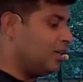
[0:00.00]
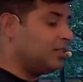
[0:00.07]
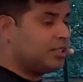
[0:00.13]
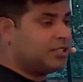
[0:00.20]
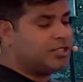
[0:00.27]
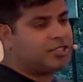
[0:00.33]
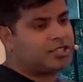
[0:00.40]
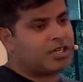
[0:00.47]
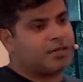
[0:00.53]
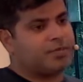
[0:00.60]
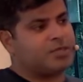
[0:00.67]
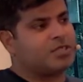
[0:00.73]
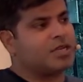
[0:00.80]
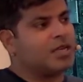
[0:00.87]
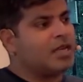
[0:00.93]

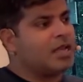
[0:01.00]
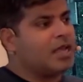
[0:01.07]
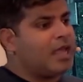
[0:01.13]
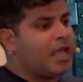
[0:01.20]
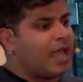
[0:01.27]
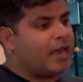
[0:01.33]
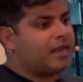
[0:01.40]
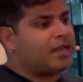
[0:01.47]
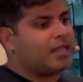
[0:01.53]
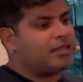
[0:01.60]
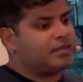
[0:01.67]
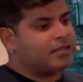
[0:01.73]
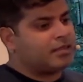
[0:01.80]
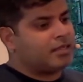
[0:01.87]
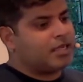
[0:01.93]
scripts, and
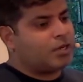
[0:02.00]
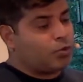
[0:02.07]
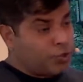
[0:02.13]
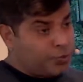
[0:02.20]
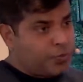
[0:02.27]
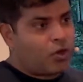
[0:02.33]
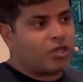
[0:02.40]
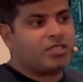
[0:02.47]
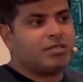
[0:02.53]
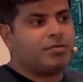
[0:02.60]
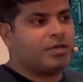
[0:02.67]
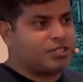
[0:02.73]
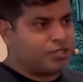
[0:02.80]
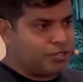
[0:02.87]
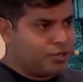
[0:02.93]
it was possible
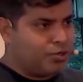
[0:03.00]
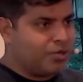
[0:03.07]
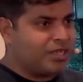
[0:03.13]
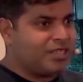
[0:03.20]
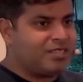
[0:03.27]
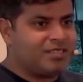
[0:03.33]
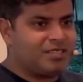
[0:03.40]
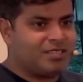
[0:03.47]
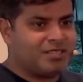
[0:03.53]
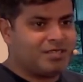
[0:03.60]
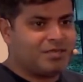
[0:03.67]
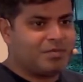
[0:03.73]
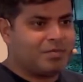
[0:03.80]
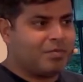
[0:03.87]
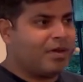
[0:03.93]
to do it,
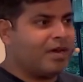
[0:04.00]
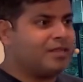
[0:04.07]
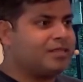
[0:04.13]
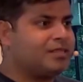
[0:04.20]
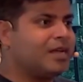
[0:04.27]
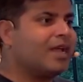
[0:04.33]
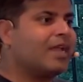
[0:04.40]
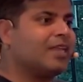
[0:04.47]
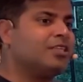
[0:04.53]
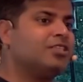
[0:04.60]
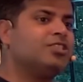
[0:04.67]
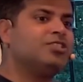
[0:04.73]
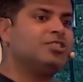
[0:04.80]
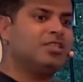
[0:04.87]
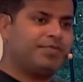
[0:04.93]
but again it
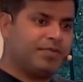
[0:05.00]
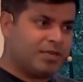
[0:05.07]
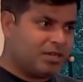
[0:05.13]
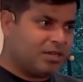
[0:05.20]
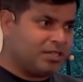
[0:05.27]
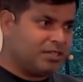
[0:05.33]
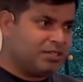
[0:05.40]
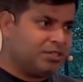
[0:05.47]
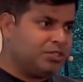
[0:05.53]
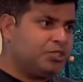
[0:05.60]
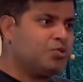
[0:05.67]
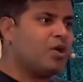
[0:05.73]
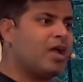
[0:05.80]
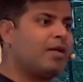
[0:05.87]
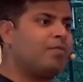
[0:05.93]
is difficult. You have